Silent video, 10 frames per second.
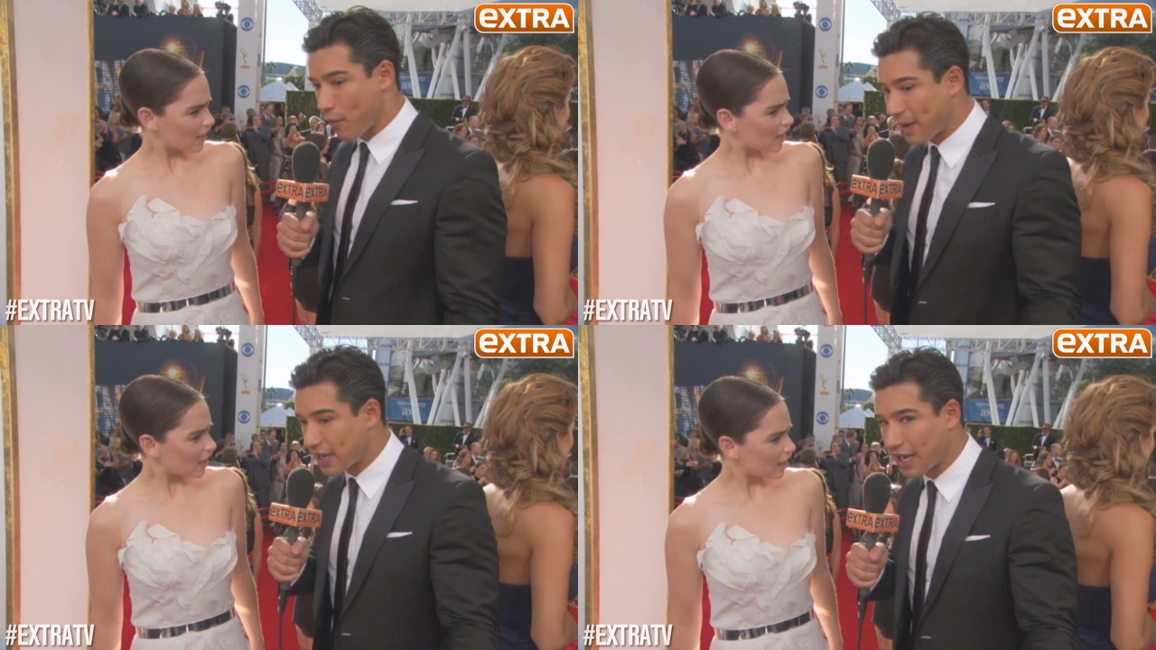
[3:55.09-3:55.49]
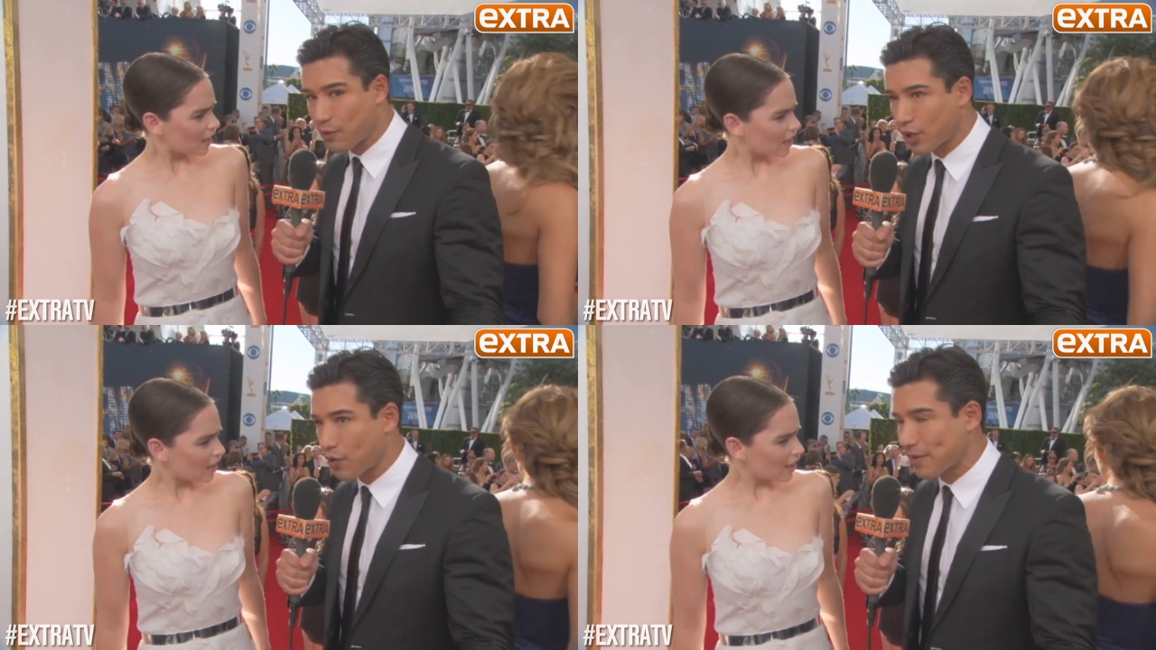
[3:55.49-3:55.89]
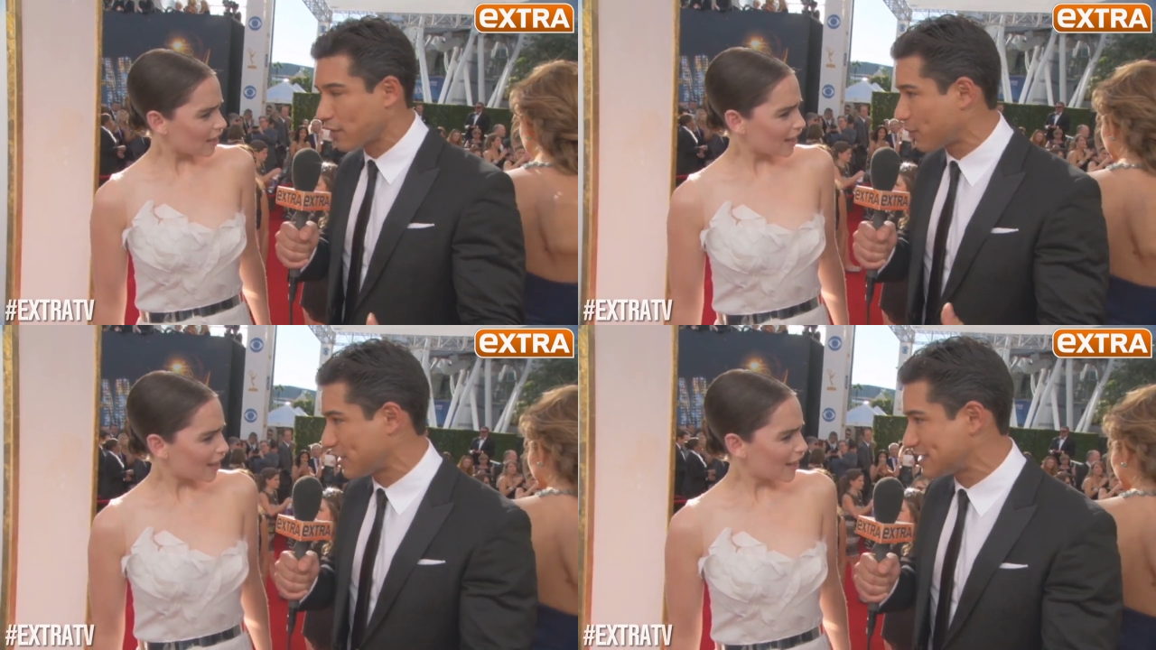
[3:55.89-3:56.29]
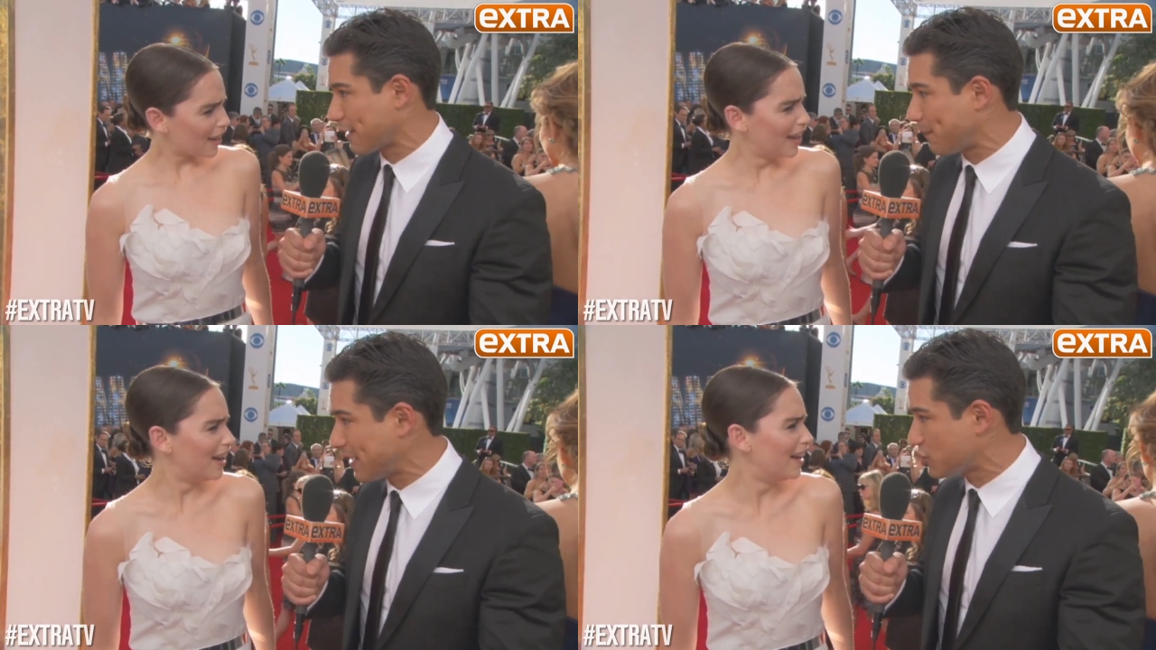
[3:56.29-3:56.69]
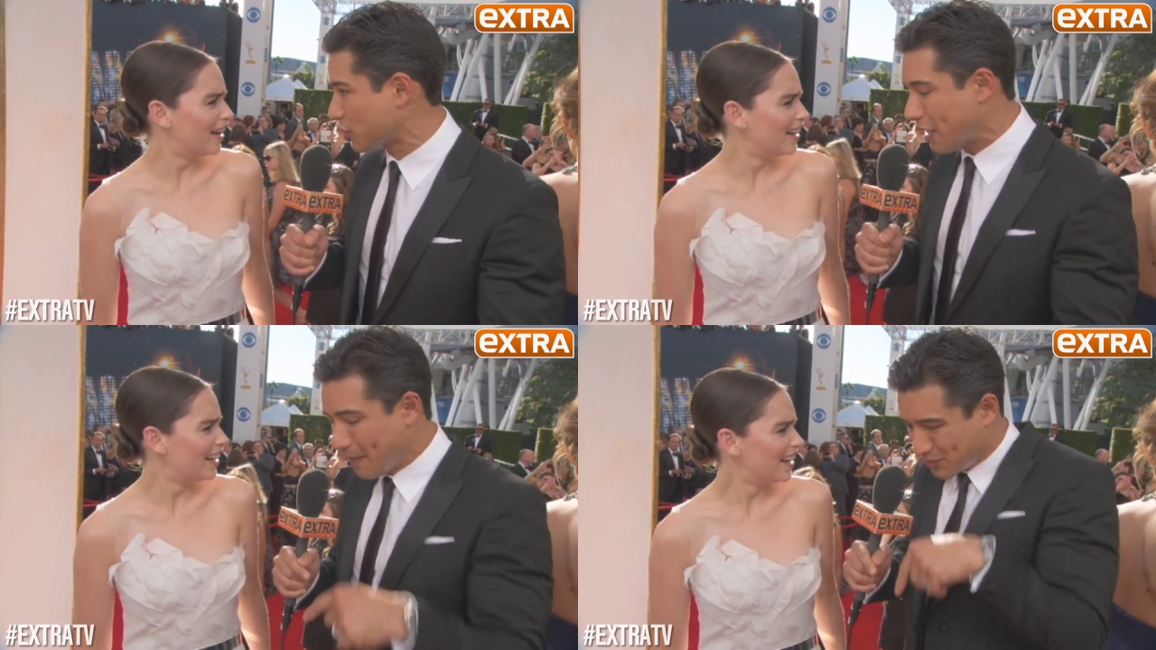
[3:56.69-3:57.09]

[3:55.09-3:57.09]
Speaker 1: oh my God, I want to go meet her. I want to take a picture.